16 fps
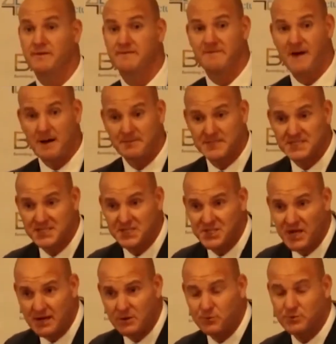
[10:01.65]
The pharmacy
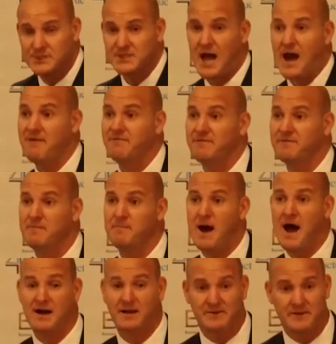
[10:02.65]
channel was half
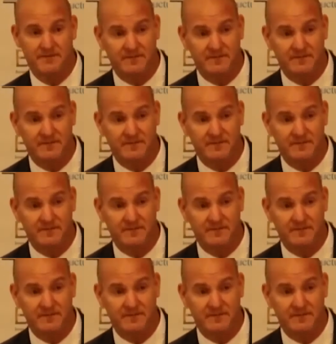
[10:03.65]
market.